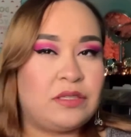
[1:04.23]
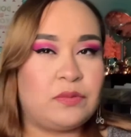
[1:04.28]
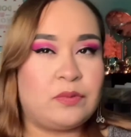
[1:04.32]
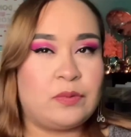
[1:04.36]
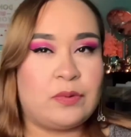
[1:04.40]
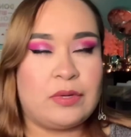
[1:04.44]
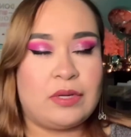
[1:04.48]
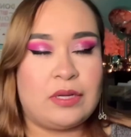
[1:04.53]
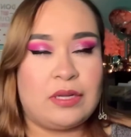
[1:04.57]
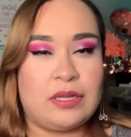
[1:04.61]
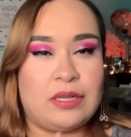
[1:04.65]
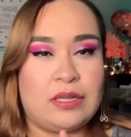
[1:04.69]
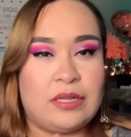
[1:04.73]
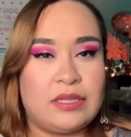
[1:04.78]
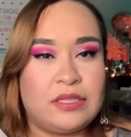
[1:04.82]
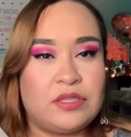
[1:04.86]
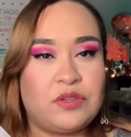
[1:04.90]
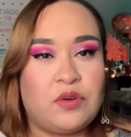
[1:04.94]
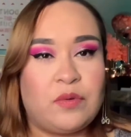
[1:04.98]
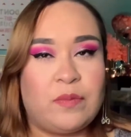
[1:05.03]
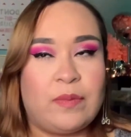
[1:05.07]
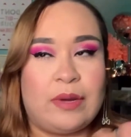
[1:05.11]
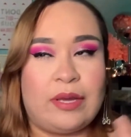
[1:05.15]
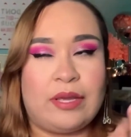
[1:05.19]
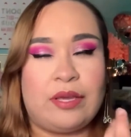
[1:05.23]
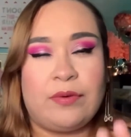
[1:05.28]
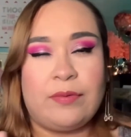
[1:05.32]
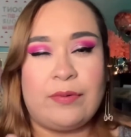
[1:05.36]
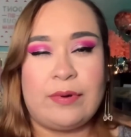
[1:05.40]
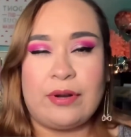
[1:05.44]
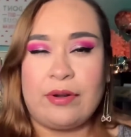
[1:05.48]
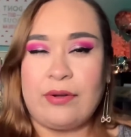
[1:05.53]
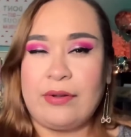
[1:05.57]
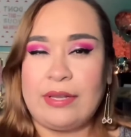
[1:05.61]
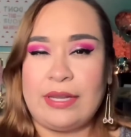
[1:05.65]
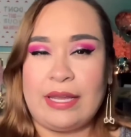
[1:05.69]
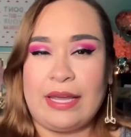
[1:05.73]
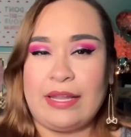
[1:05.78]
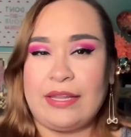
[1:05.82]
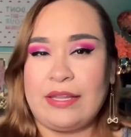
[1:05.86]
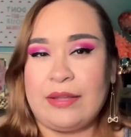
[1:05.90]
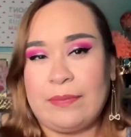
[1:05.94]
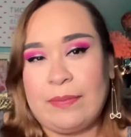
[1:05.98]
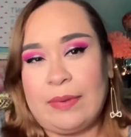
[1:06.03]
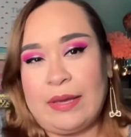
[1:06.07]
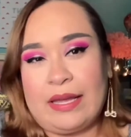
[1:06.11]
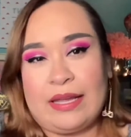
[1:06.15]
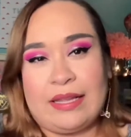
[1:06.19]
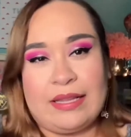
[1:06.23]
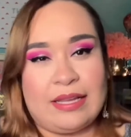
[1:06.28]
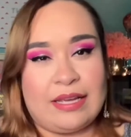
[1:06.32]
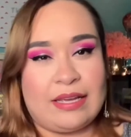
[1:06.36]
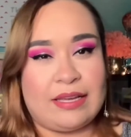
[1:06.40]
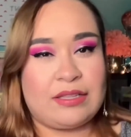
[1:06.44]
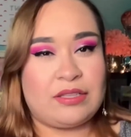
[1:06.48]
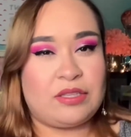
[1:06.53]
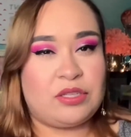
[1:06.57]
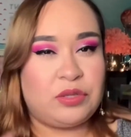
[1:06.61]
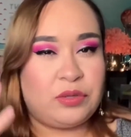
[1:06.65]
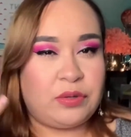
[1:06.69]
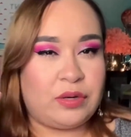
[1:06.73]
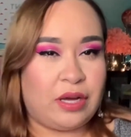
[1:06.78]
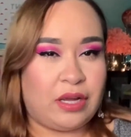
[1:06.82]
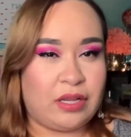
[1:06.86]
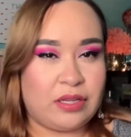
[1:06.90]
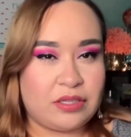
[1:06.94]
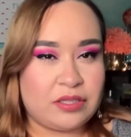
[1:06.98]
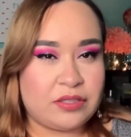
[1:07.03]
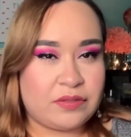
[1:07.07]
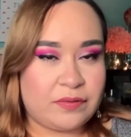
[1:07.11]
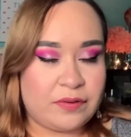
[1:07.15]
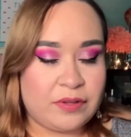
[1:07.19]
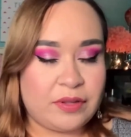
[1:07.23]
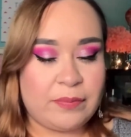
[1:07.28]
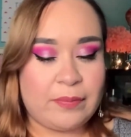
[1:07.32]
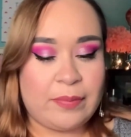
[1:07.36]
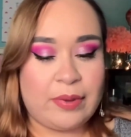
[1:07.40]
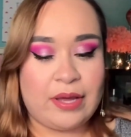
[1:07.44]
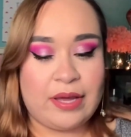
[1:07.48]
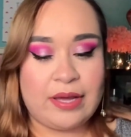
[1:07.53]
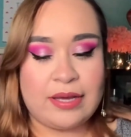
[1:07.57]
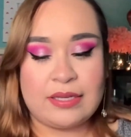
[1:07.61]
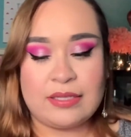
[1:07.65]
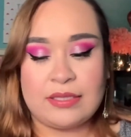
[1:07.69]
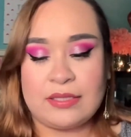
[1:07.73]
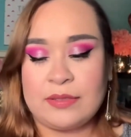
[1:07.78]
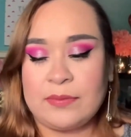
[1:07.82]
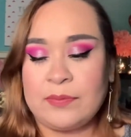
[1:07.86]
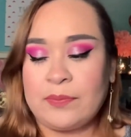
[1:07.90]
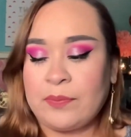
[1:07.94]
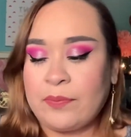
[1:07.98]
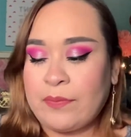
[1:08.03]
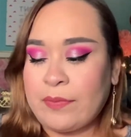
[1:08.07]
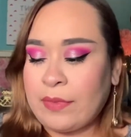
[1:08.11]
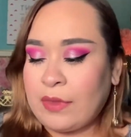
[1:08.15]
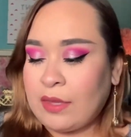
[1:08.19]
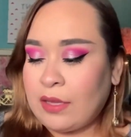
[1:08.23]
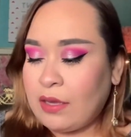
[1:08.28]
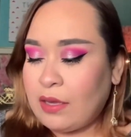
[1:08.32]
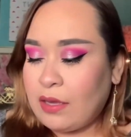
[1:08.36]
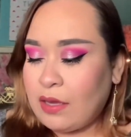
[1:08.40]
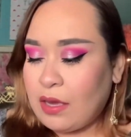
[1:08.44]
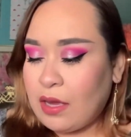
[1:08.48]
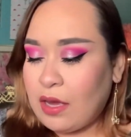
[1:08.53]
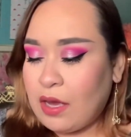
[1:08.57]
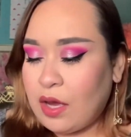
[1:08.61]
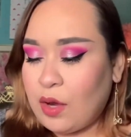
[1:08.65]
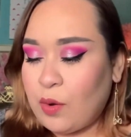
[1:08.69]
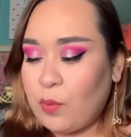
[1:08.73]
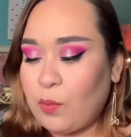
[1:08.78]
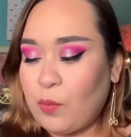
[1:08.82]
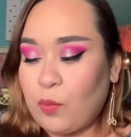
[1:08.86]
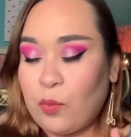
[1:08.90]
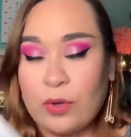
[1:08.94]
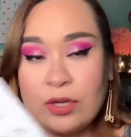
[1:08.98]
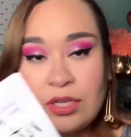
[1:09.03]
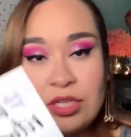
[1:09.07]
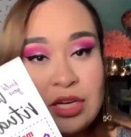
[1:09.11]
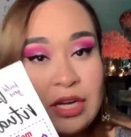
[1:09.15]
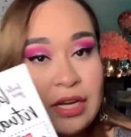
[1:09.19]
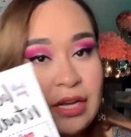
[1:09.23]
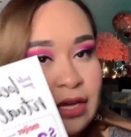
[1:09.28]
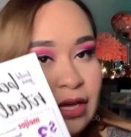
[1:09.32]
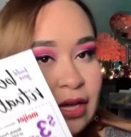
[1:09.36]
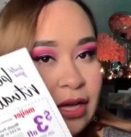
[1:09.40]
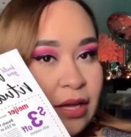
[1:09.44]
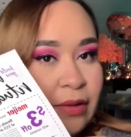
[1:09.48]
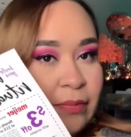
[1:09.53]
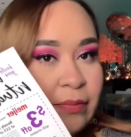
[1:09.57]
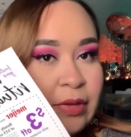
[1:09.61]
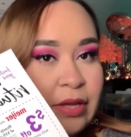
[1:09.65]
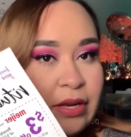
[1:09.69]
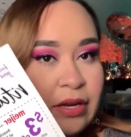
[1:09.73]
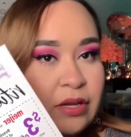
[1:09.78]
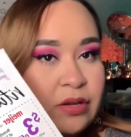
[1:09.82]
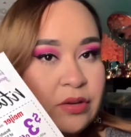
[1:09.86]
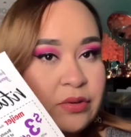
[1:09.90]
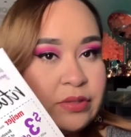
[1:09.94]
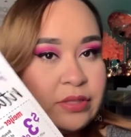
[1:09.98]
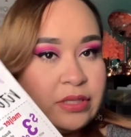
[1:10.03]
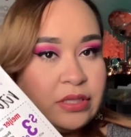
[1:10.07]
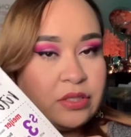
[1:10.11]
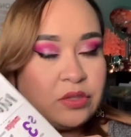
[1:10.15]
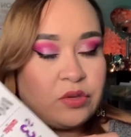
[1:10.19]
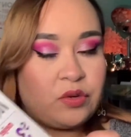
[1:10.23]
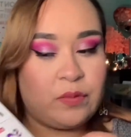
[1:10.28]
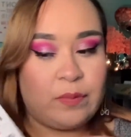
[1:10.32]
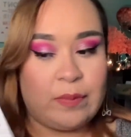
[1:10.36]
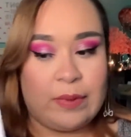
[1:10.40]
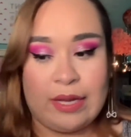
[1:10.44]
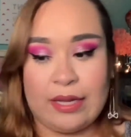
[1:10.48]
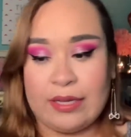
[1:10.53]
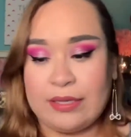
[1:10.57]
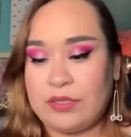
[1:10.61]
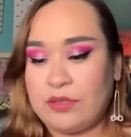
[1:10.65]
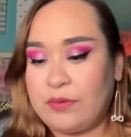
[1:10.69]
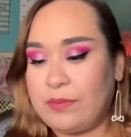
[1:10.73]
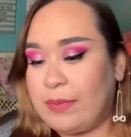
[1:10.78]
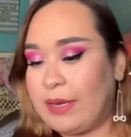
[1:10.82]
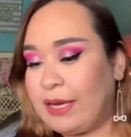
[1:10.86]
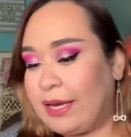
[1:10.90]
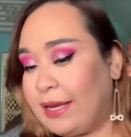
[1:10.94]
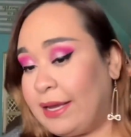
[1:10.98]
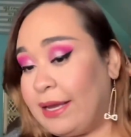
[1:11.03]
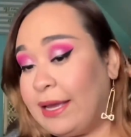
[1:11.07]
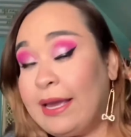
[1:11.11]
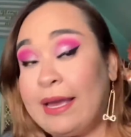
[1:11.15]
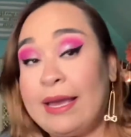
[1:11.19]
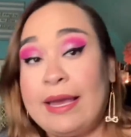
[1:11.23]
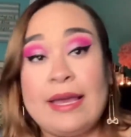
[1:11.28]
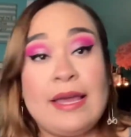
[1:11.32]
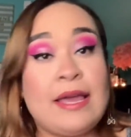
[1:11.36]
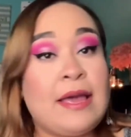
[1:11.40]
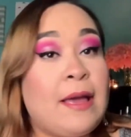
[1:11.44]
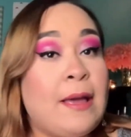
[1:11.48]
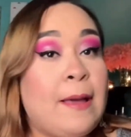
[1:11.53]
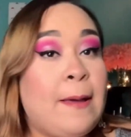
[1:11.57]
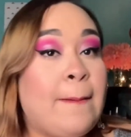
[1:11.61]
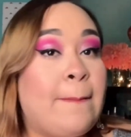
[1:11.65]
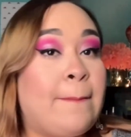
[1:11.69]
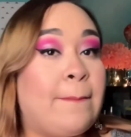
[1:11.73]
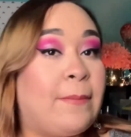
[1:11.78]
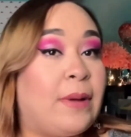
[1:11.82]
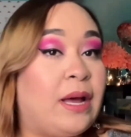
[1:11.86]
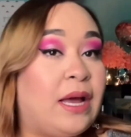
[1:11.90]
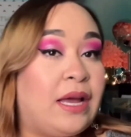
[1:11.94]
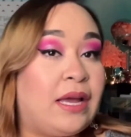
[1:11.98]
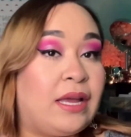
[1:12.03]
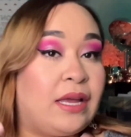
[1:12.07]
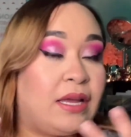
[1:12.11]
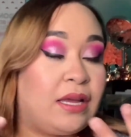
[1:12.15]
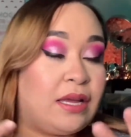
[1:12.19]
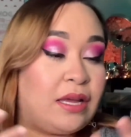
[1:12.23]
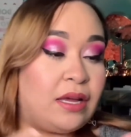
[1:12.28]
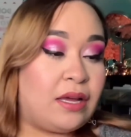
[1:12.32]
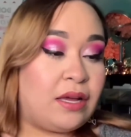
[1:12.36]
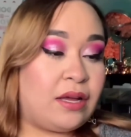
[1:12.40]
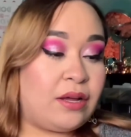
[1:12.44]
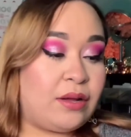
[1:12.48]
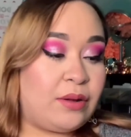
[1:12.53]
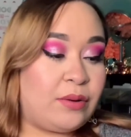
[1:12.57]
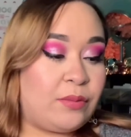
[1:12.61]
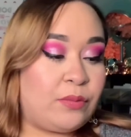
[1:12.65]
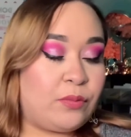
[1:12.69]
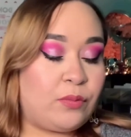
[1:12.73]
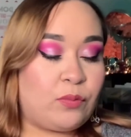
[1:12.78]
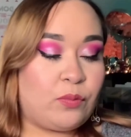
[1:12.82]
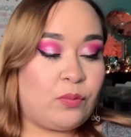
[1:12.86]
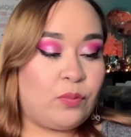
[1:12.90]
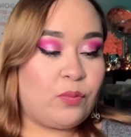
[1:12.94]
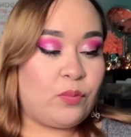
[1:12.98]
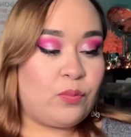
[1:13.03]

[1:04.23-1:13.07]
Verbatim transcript: one this coupon you would only end up paying like two dollars for the box um which i am gonna use this coupon to buy my um